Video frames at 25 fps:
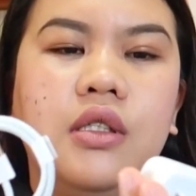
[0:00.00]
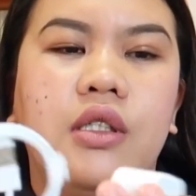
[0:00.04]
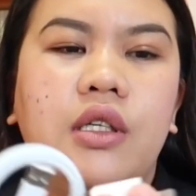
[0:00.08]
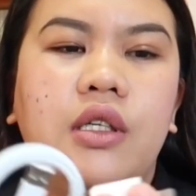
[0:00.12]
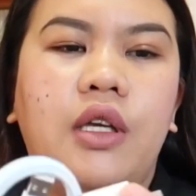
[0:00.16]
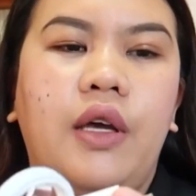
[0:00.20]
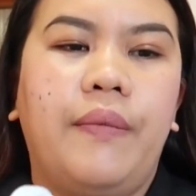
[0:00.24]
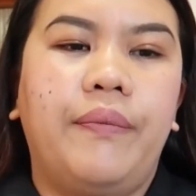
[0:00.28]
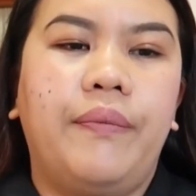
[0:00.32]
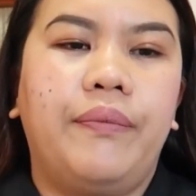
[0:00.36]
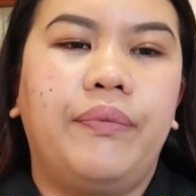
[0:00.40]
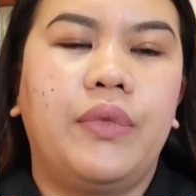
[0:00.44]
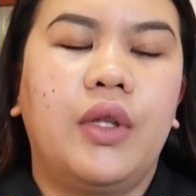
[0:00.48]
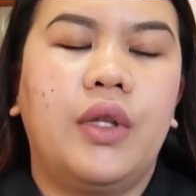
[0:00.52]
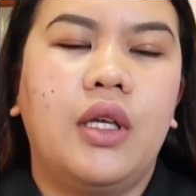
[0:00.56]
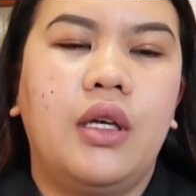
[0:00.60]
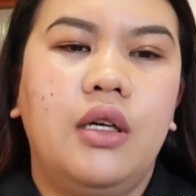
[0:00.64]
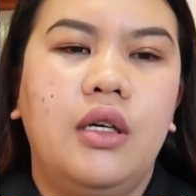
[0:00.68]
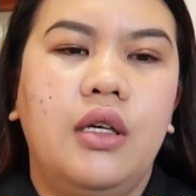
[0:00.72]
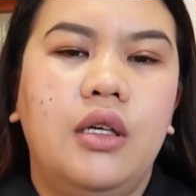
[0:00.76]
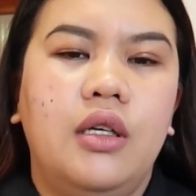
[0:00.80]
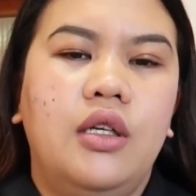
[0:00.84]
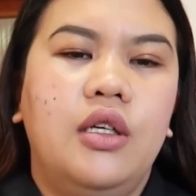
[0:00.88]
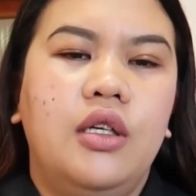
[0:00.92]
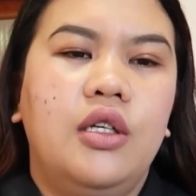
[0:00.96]
Yeah.
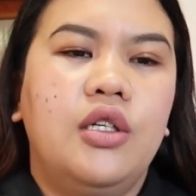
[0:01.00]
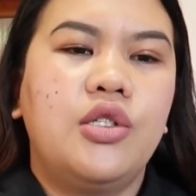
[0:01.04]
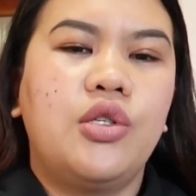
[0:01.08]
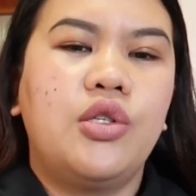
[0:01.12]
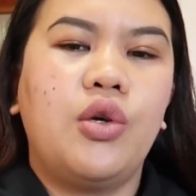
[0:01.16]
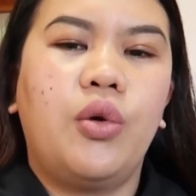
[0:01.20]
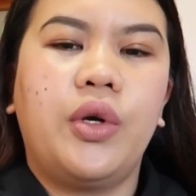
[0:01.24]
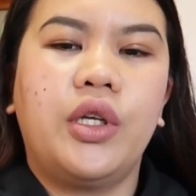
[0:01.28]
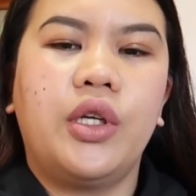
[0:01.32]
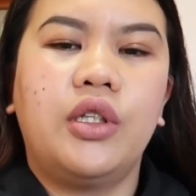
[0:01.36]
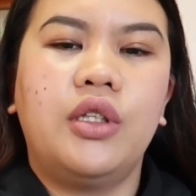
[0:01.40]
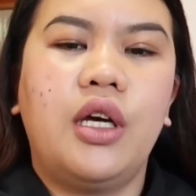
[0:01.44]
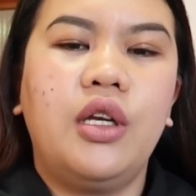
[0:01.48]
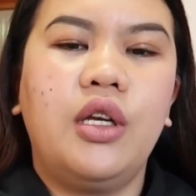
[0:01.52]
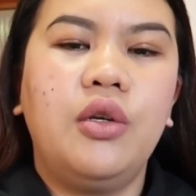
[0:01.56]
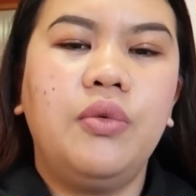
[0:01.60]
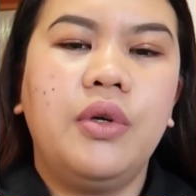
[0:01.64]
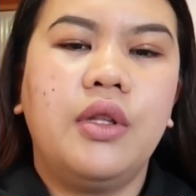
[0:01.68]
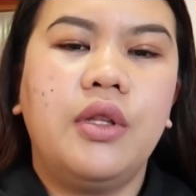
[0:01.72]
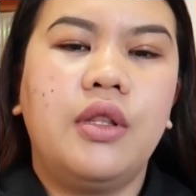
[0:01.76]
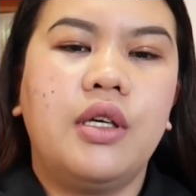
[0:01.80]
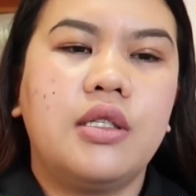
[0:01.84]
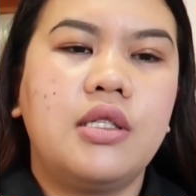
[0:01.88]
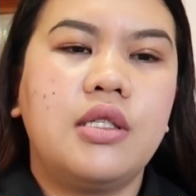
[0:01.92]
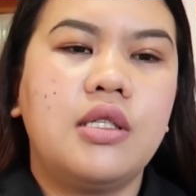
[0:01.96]
So we're done
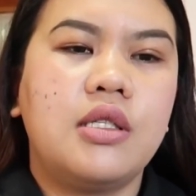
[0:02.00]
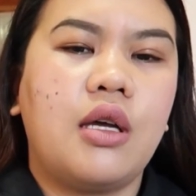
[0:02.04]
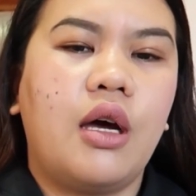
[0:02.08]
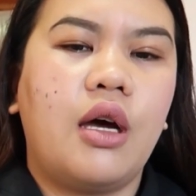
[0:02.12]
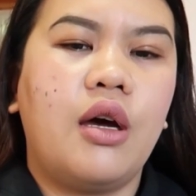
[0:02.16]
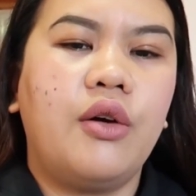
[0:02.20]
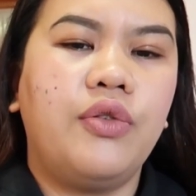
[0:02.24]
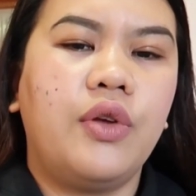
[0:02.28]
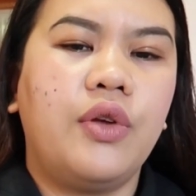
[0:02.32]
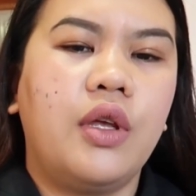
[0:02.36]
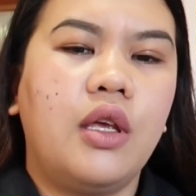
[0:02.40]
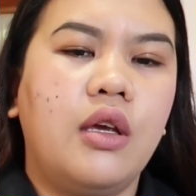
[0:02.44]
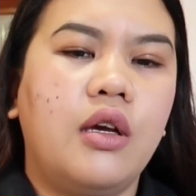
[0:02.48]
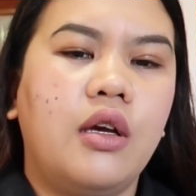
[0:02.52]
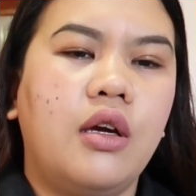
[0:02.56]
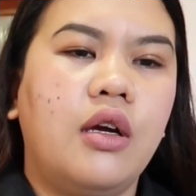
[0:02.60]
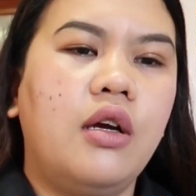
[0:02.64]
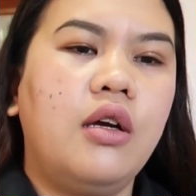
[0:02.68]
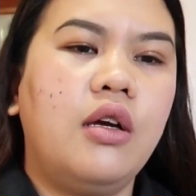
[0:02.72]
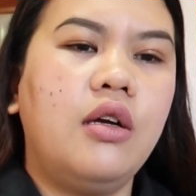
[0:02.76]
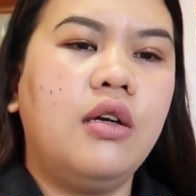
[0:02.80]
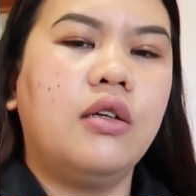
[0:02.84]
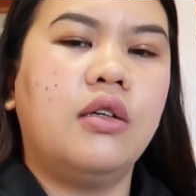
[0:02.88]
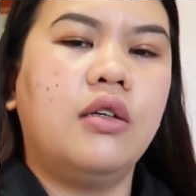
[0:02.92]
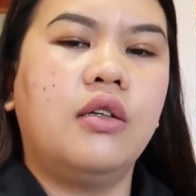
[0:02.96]
with the stuff
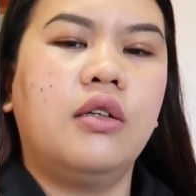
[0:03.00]
here.